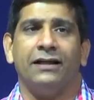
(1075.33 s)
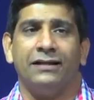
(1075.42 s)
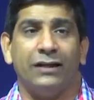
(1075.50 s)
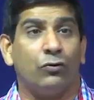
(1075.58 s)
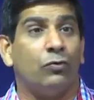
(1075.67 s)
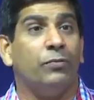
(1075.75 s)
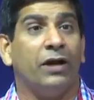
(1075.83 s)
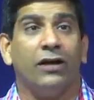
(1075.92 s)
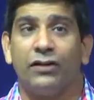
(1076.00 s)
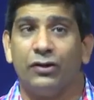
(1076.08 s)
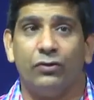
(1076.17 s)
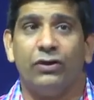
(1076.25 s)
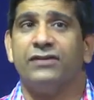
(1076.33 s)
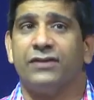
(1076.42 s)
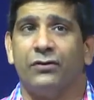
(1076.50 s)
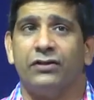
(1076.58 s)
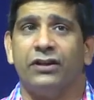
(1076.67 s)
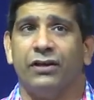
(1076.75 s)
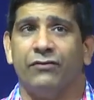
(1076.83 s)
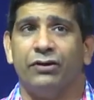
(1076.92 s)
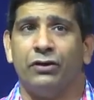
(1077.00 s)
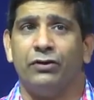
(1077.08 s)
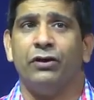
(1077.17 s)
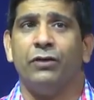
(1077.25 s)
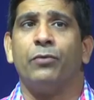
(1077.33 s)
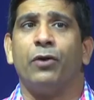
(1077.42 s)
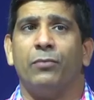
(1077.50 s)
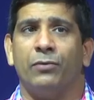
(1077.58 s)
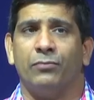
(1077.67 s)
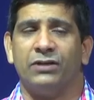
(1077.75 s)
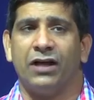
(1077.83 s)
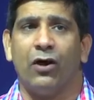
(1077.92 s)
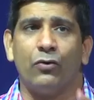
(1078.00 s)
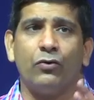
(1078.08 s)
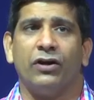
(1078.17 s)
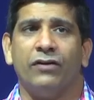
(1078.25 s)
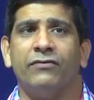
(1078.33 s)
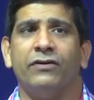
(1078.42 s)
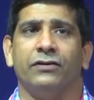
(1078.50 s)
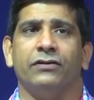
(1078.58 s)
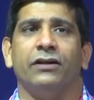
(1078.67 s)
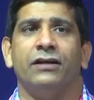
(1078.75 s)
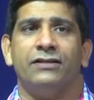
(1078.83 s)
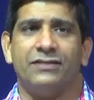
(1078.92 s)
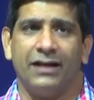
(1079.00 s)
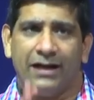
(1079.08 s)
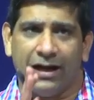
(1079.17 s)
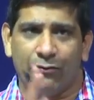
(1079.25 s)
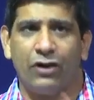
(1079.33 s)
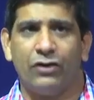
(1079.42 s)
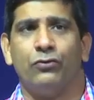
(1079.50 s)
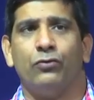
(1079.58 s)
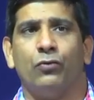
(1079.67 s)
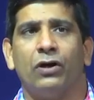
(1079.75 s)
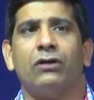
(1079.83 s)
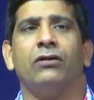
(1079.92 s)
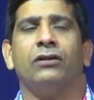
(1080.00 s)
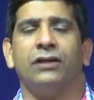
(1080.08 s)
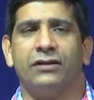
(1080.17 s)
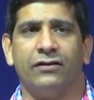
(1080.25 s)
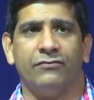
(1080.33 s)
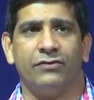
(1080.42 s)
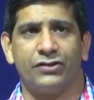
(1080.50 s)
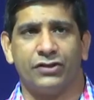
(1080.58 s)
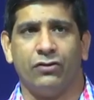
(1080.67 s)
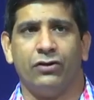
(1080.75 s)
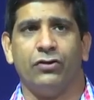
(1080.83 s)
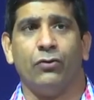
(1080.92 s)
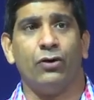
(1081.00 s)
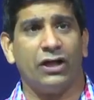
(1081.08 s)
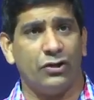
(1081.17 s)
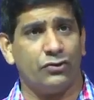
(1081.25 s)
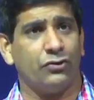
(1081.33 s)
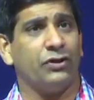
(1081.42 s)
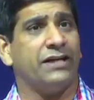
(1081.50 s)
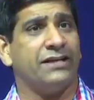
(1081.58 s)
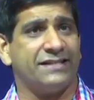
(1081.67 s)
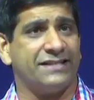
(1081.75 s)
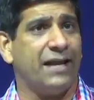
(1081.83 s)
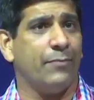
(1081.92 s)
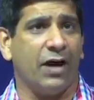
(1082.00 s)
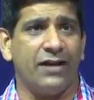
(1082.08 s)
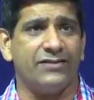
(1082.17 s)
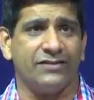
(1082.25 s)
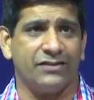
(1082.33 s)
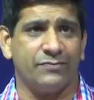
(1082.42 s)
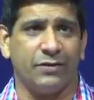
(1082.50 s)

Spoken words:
there could be other units out there when you are doing problem, how to convert. So, and I want you to work on that conversion on your own, and you should get the same answers,